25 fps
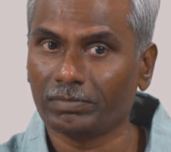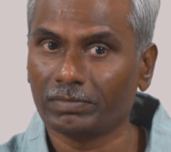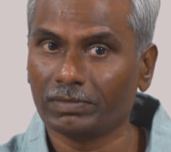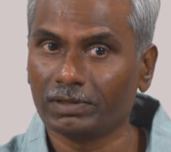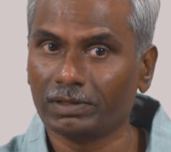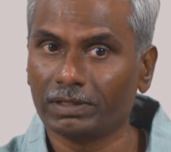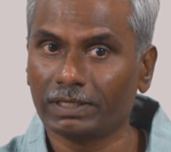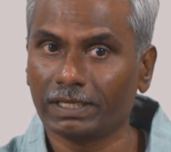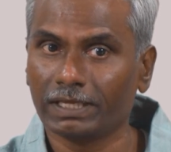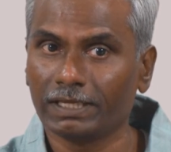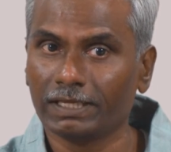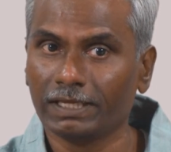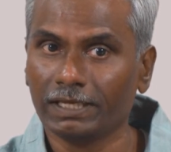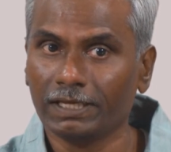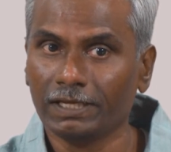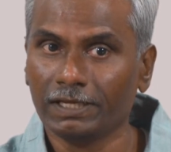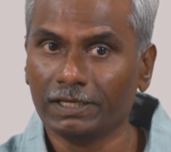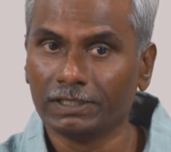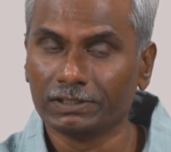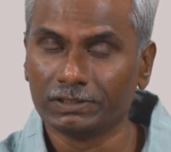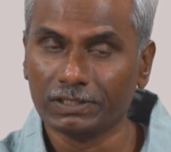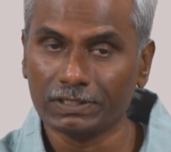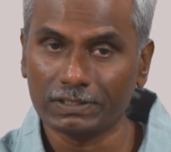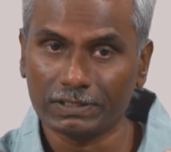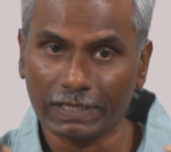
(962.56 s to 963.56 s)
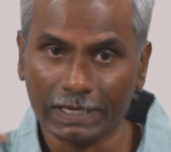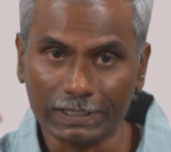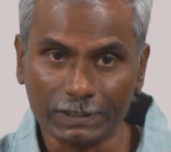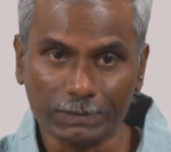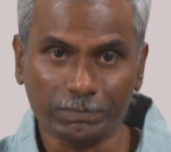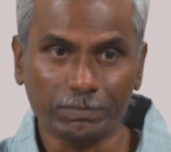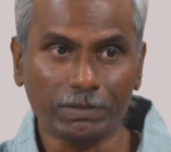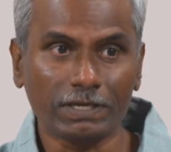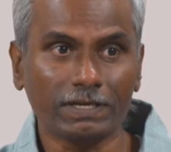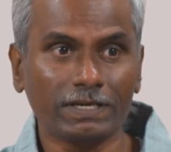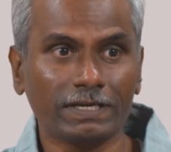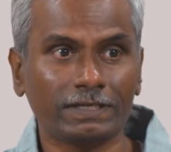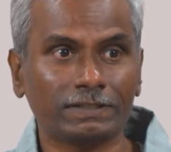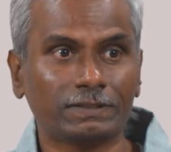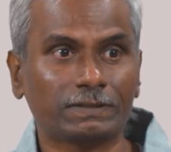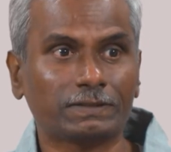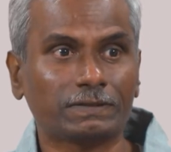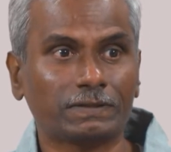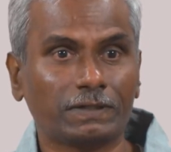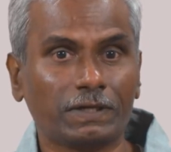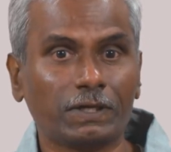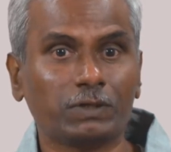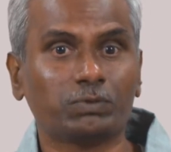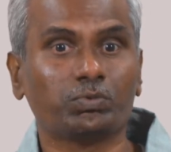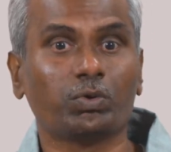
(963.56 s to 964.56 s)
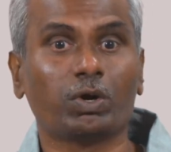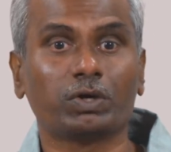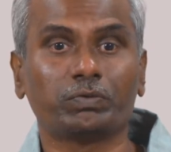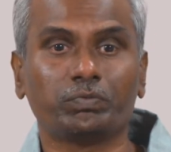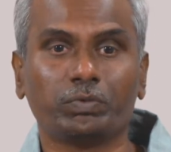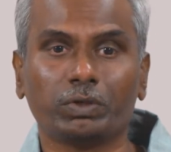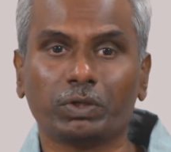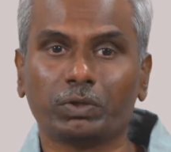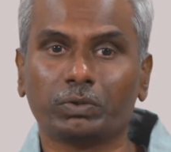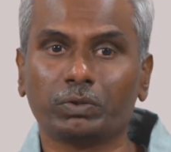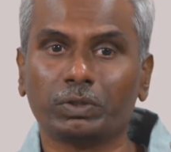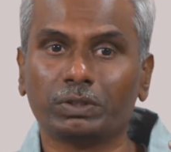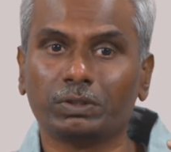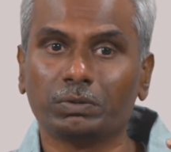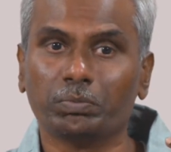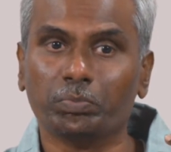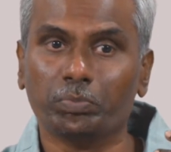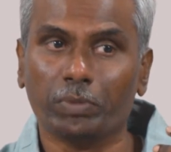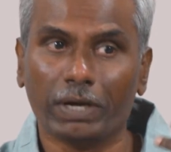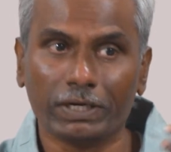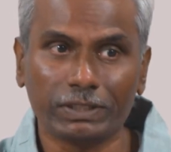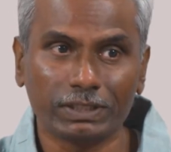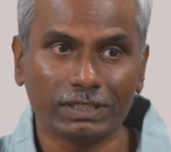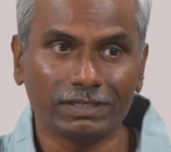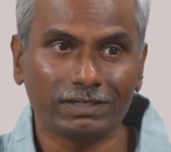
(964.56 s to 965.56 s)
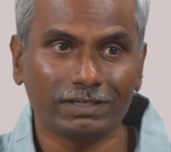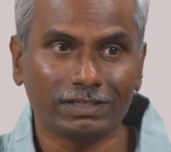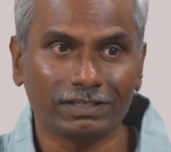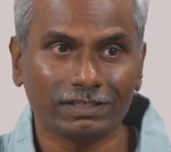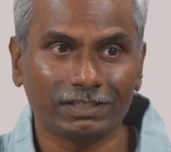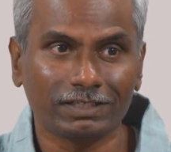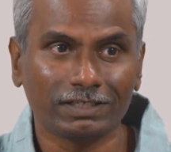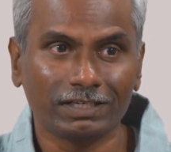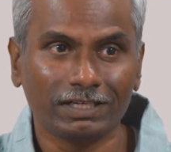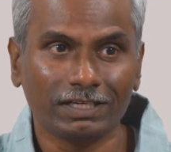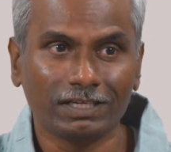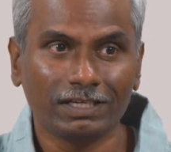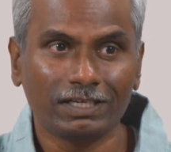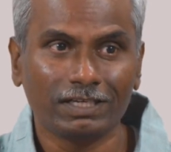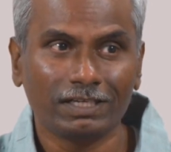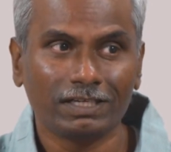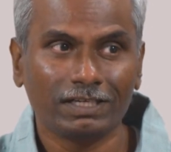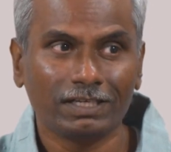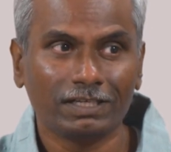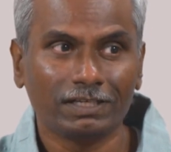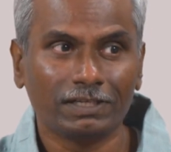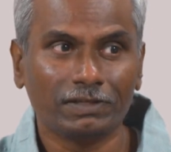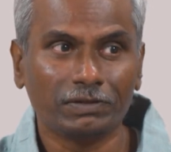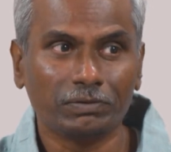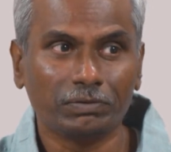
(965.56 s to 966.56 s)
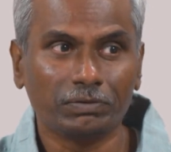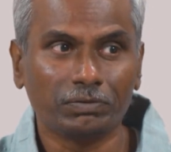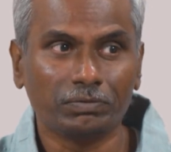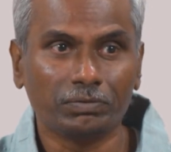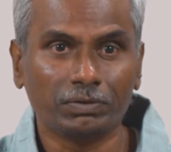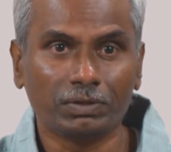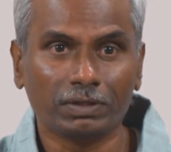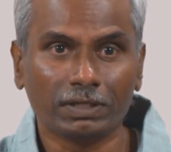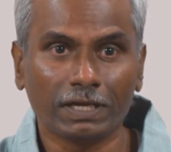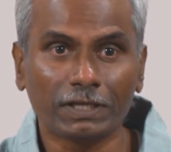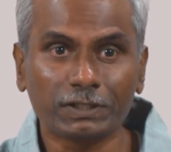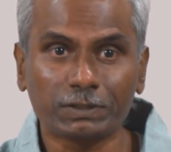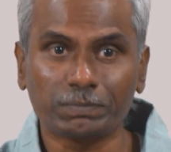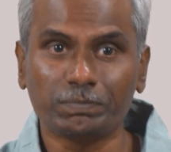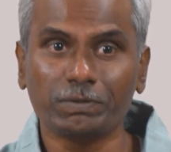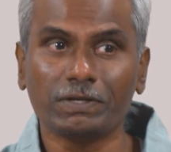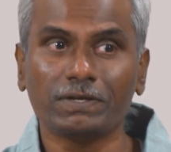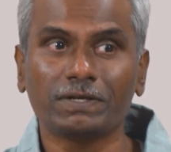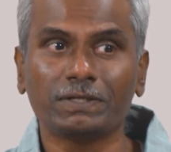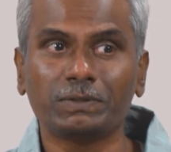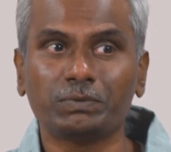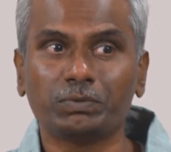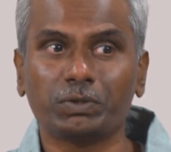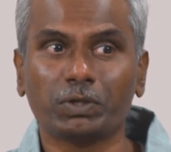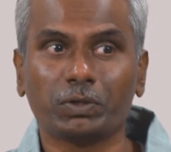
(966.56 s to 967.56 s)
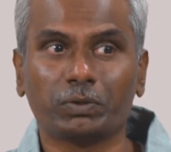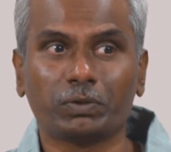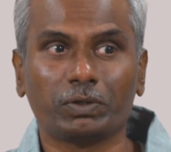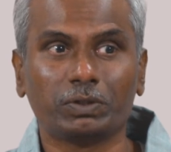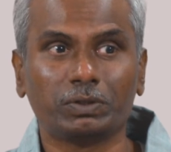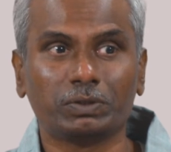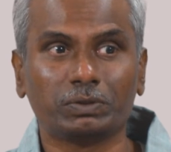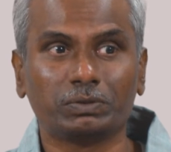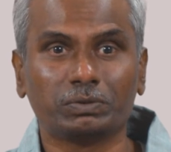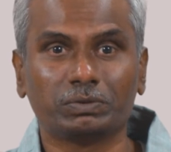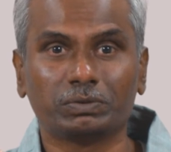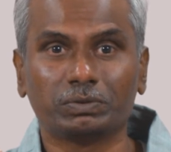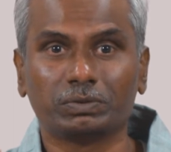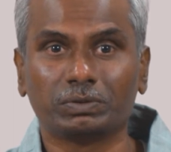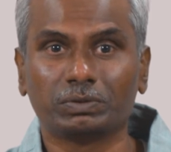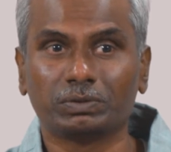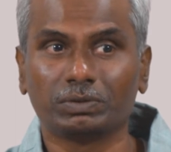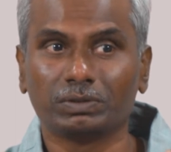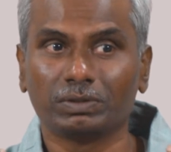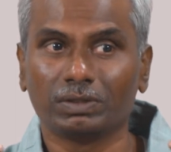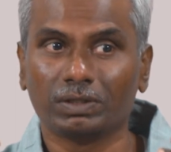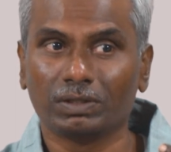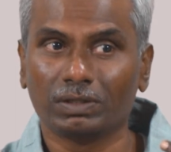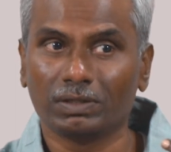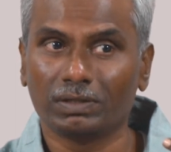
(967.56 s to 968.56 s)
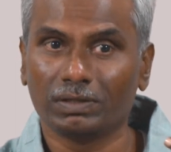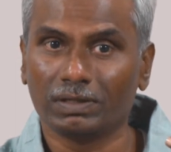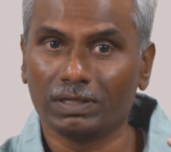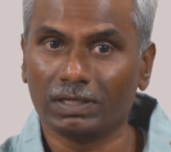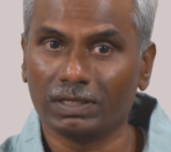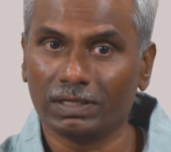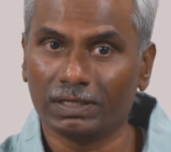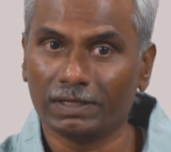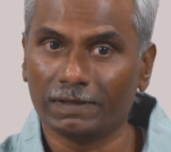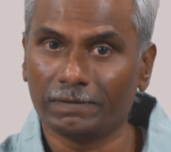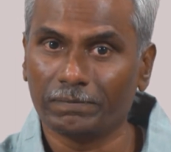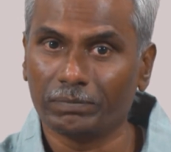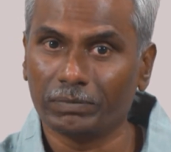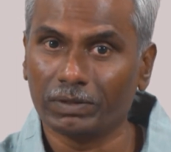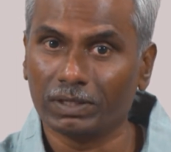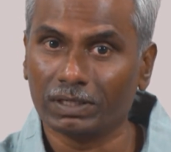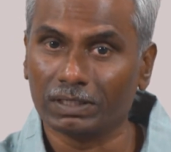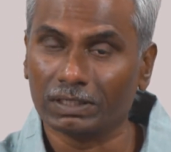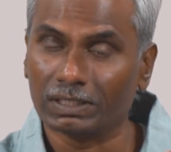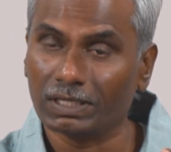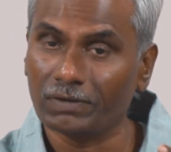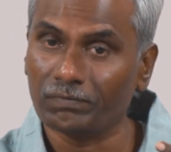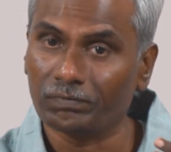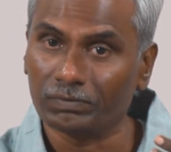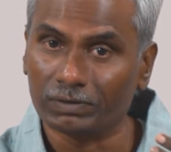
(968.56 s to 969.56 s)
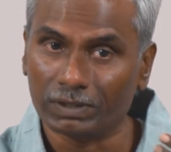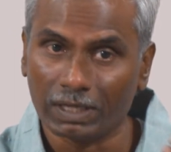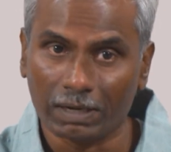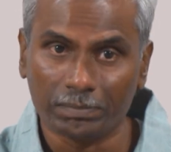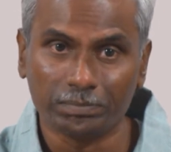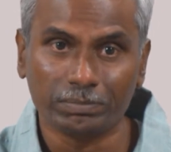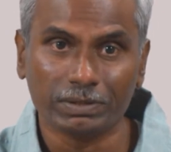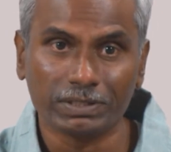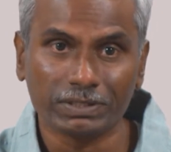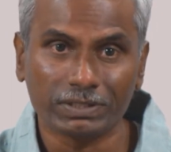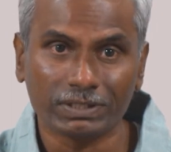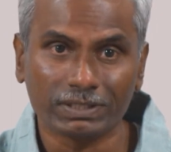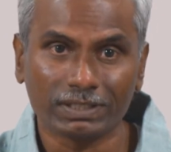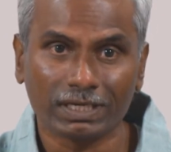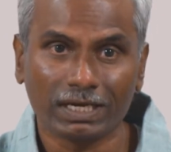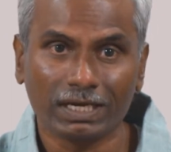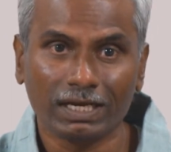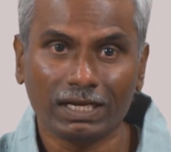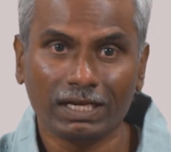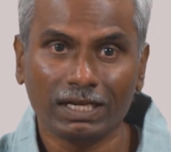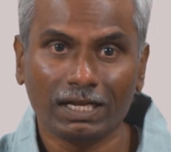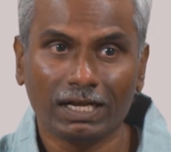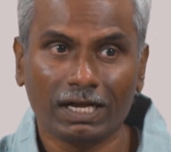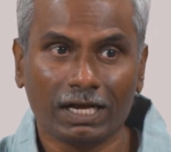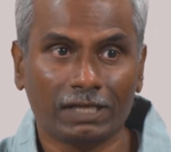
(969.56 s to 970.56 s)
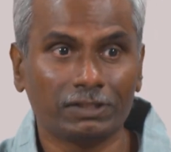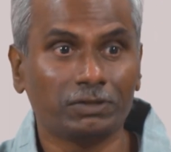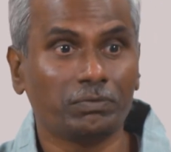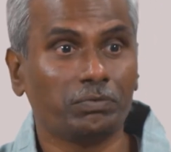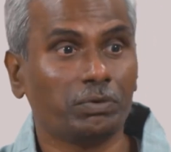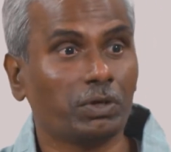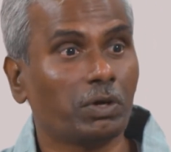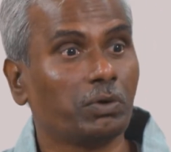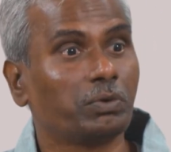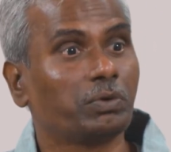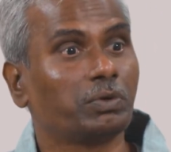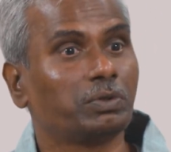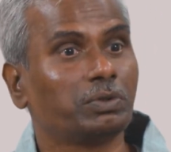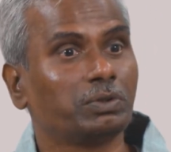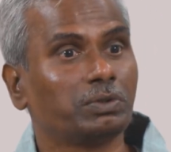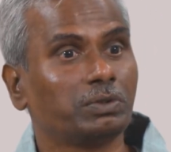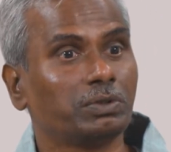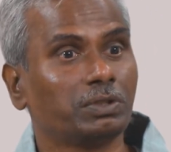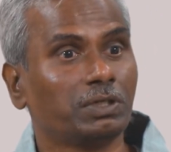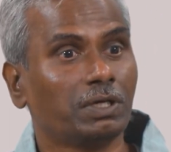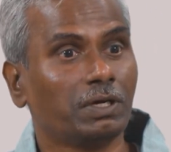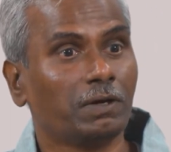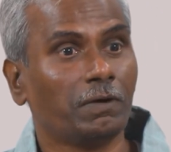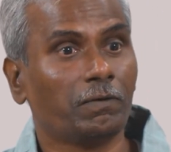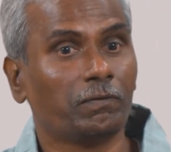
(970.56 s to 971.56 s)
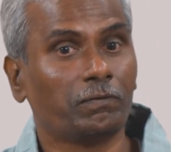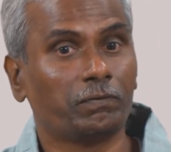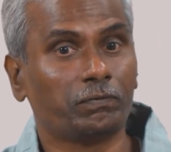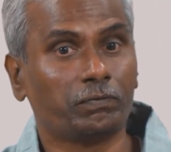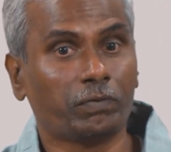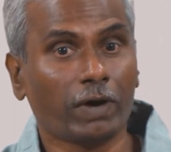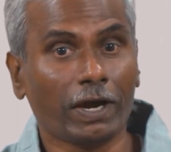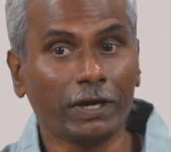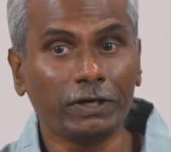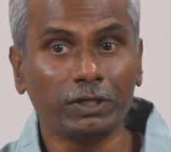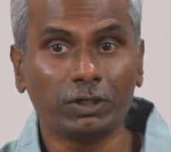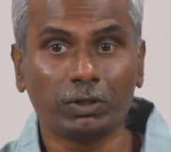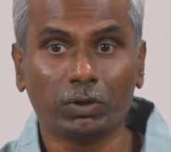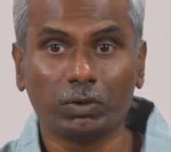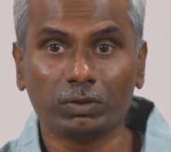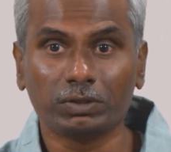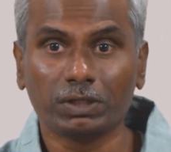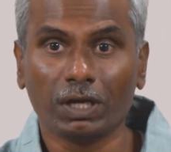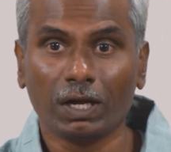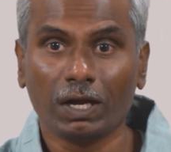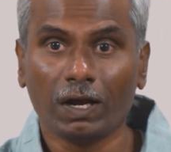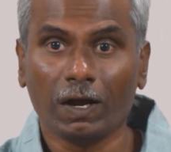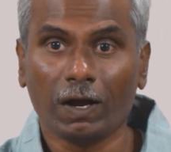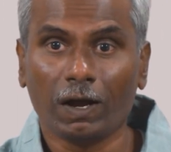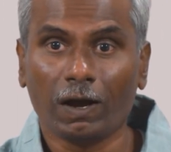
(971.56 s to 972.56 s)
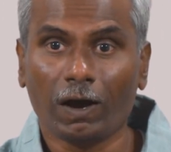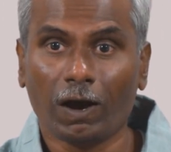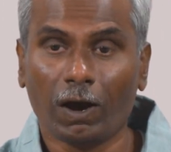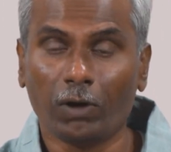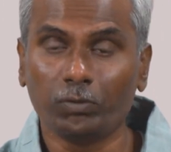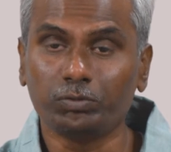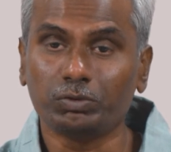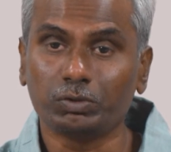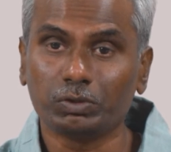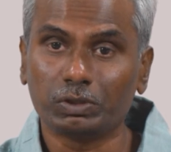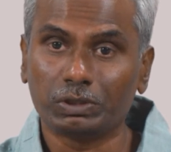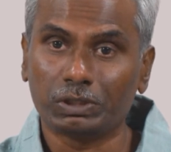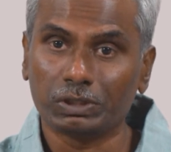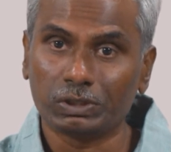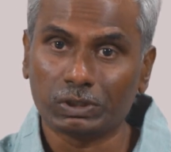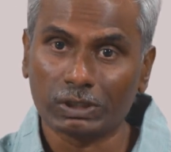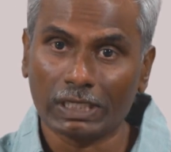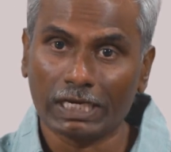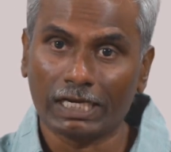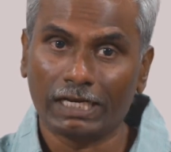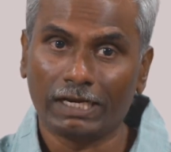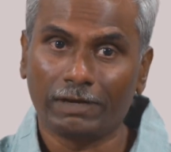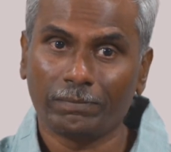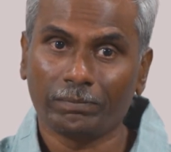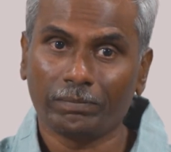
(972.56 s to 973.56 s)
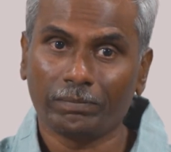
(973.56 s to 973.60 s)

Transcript: Okay. This experience is what we are going to measure it, the experience we are going to give numbers, and then we are going to find out how to design